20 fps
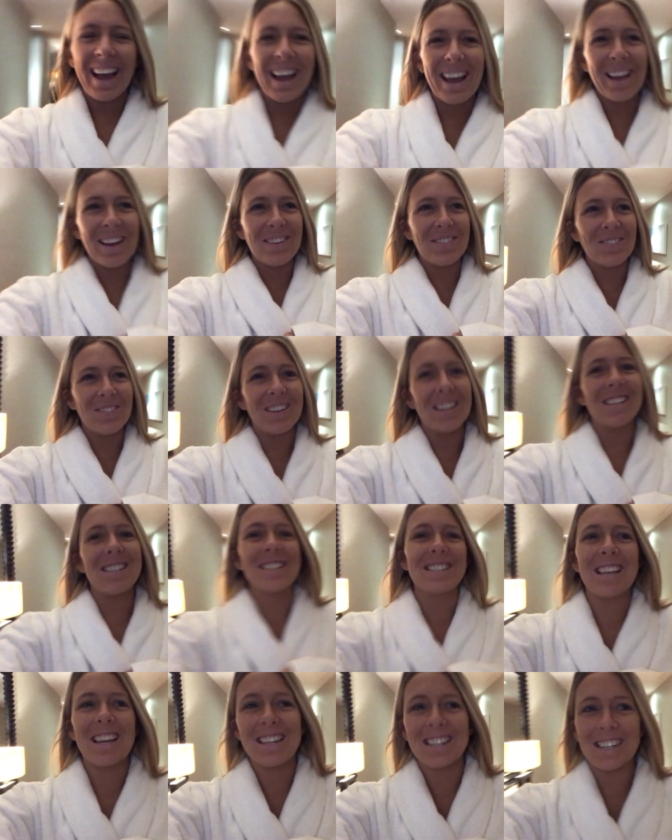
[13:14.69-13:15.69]
We're
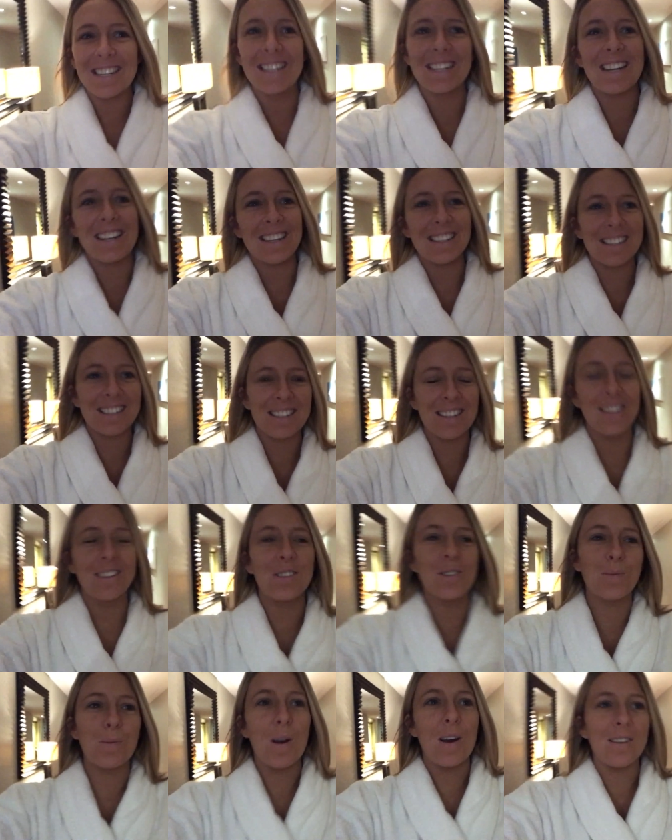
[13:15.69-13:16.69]
just heading down to
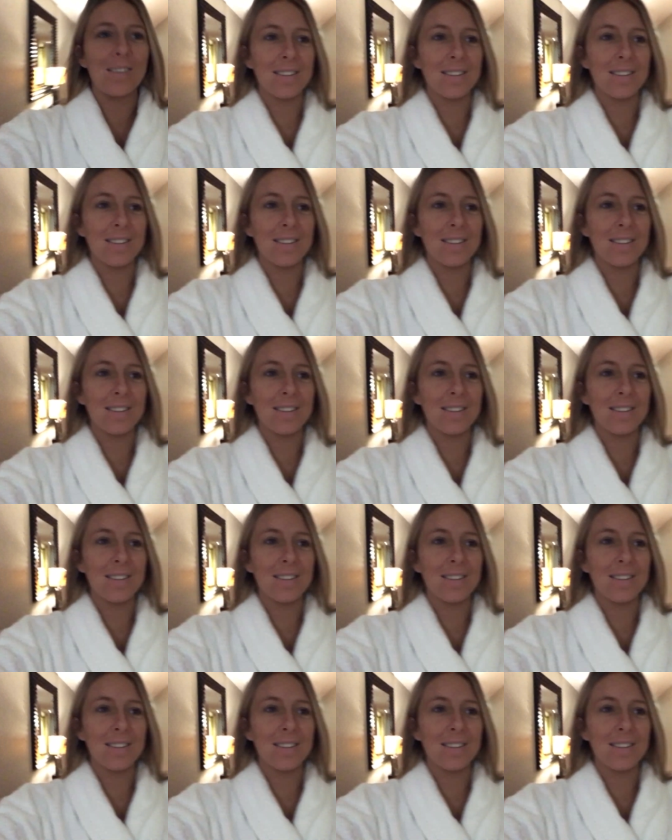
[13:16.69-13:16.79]
the spa.